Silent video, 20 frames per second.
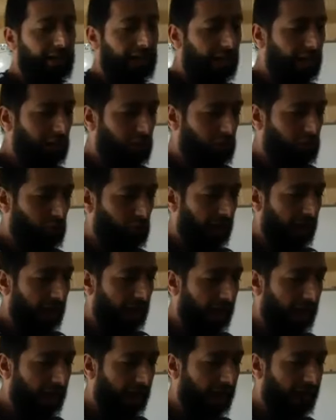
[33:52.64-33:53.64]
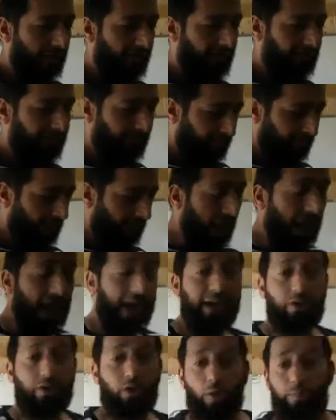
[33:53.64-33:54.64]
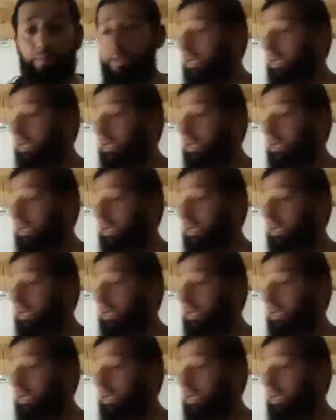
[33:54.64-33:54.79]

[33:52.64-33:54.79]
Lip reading: it should have high copy